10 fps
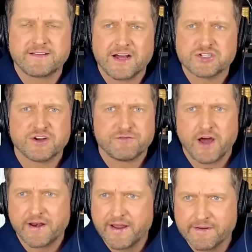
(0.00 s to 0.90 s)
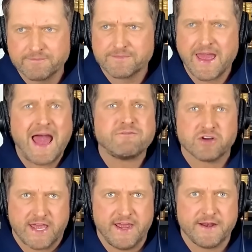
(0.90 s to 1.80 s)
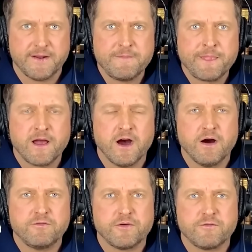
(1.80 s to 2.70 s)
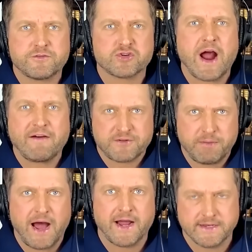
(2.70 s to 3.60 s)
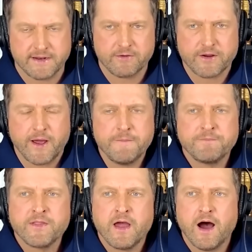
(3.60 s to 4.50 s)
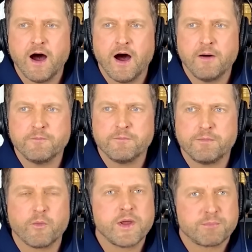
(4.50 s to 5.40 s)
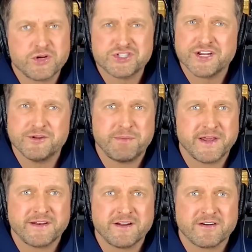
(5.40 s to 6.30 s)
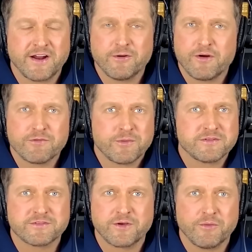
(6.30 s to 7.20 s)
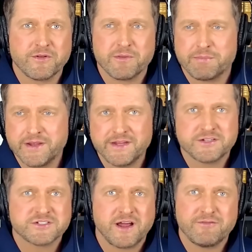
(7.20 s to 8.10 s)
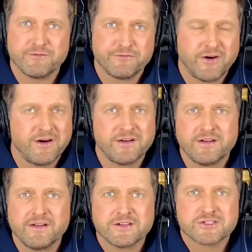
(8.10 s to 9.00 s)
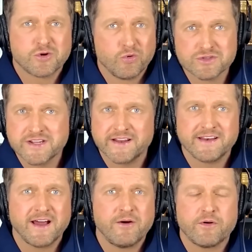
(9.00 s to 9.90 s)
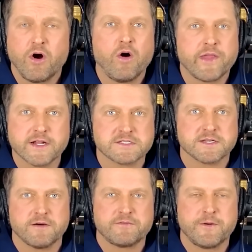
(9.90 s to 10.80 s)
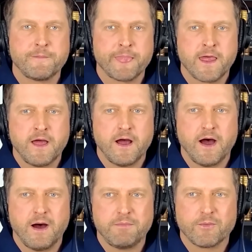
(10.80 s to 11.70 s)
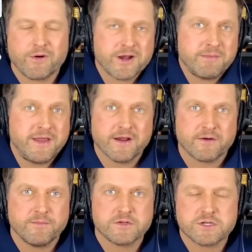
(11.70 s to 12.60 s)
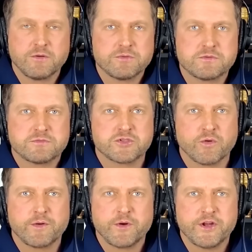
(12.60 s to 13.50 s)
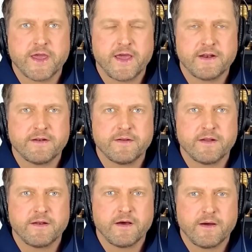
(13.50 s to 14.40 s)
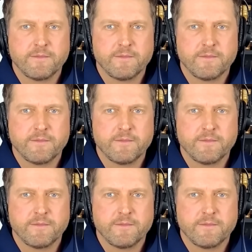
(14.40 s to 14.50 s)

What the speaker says: touch, if not a cavalcade, of draft behind it. Okay. But we appreciate you being here. I know everyone's going to the beach, having fun, school's getting out, all that stuff. But we're going to be here. So join when you can. And